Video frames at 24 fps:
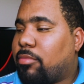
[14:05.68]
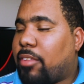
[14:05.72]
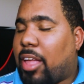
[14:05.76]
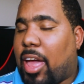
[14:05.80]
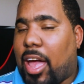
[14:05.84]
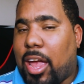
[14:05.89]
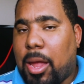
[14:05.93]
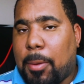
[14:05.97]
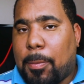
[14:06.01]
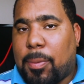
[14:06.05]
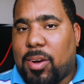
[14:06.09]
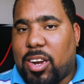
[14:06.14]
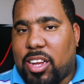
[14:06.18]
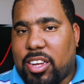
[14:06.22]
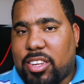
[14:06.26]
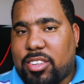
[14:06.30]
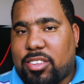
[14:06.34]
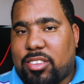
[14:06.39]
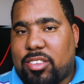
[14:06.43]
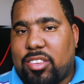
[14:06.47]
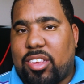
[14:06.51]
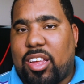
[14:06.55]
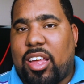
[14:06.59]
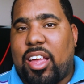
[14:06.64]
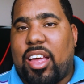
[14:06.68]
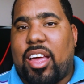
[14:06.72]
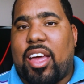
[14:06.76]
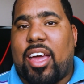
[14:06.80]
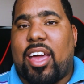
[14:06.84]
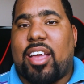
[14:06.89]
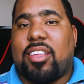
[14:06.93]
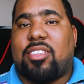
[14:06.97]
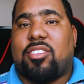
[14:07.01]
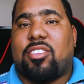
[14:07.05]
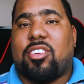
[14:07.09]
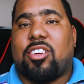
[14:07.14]
A+,
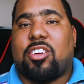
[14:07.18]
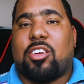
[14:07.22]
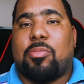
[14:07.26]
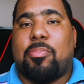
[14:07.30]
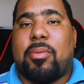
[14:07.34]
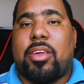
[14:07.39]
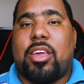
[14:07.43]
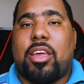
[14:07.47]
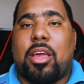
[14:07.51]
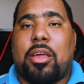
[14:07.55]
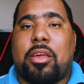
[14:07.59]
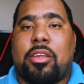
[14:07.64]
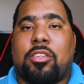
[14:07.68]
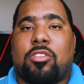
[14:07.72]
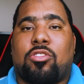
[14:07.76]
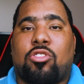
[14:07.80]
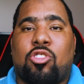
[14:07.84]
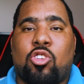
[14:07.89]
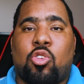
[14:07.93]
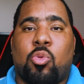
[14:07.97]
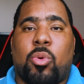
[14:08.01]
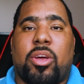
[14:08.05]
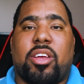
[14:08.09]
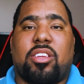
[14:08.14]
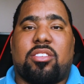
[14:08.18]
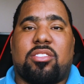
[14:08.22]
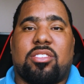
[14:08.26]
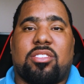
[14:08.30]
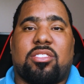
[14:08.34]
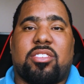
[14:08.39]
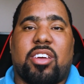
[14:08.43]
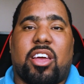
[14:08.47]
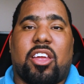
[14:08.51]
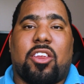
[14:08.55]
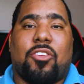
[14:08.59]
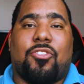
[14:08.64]
it took me 2 weeks to
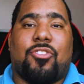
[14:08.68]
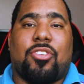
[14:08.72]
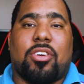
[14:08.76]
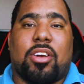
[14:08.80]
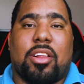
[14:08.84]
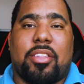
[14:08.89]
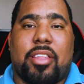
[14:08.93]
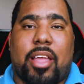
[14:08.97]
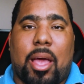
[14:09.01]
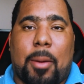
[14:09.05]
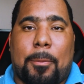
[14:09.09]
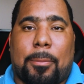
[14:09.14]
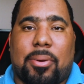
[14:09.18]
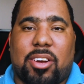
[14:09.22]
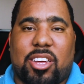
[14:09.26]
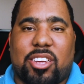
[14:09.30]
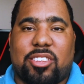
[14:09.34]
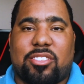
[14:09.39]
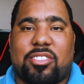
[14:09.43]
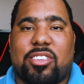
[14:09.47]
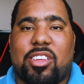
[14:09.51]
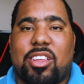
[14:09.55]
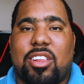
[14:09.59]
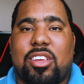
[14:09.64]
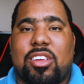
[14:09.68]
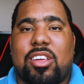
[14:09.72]
study for the Net Plus.